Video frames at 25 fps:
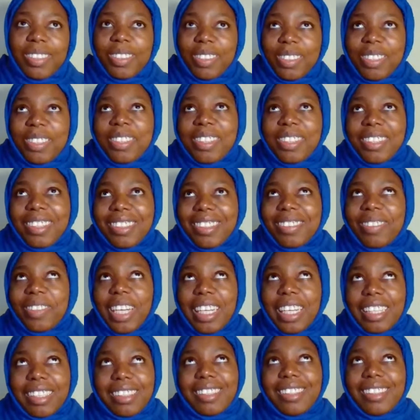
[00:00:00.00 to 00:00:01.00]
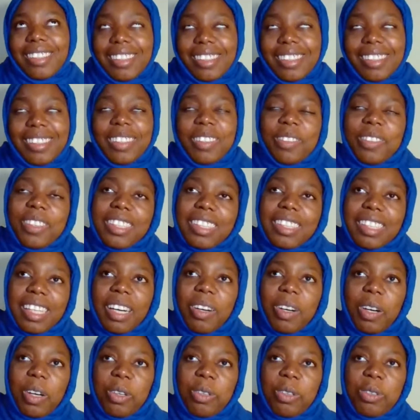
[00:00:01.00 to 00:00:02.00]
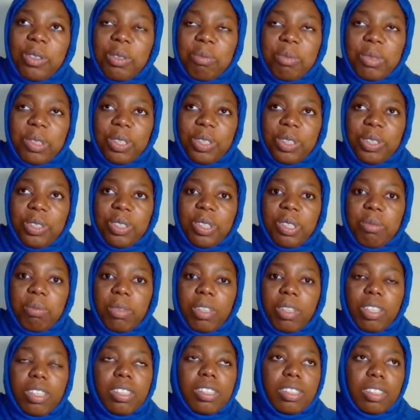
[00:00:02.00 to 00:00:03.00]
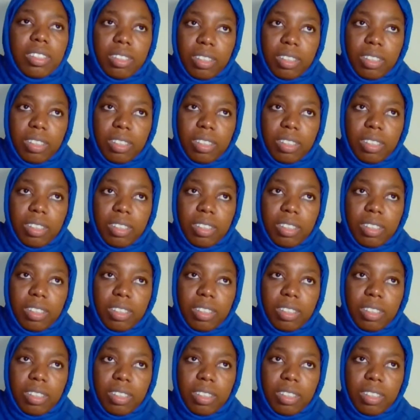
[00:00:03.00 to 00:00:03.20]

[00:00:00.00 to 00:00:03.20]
dealing with our own modules, but